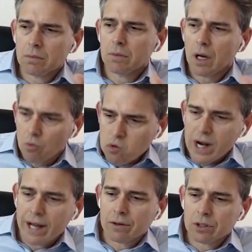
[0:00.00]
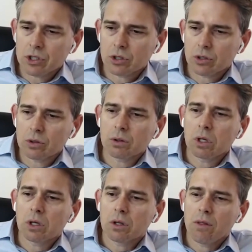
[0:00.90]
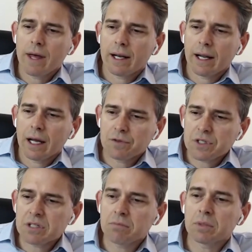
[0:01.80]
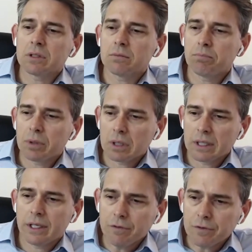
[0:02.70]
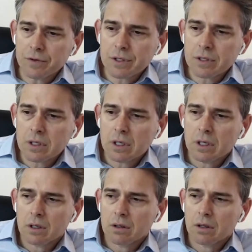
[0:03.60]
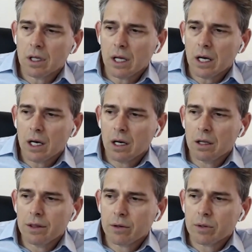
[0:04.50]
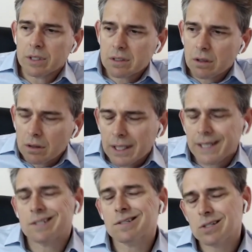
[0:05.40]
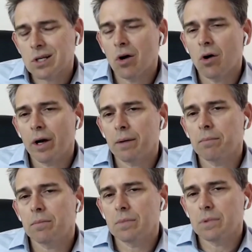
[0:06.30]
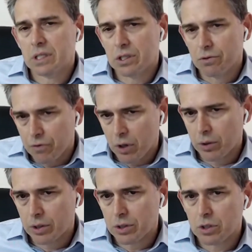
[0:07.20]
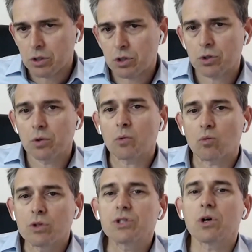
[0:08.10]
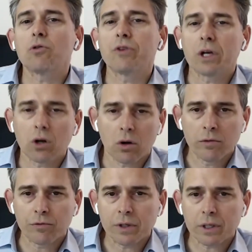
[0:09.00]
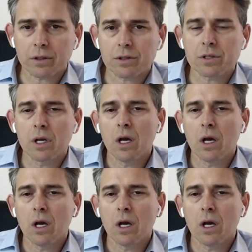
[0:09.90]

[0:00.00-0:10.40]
around you that have similar beliefs, there is less time devoted to resolving conflicts